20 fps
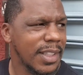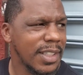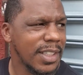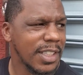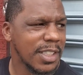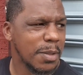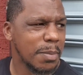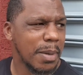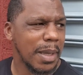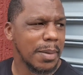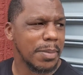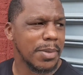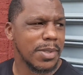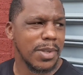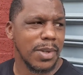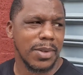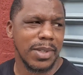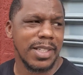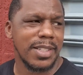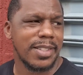He just a baby,
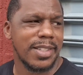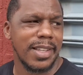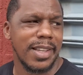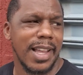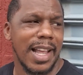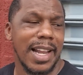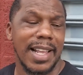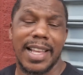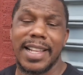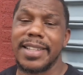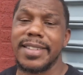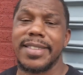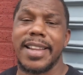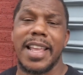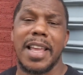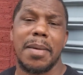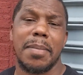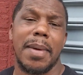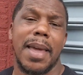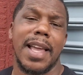so he still got to get his
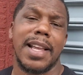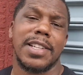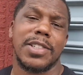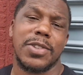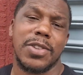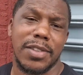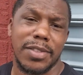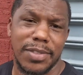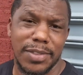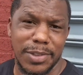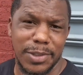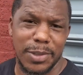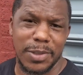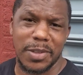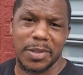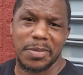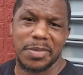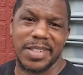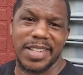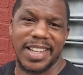damn man strength. You
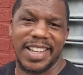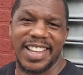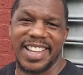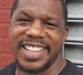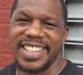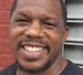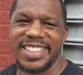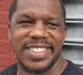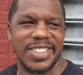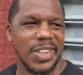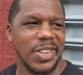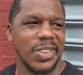know what I'm saying?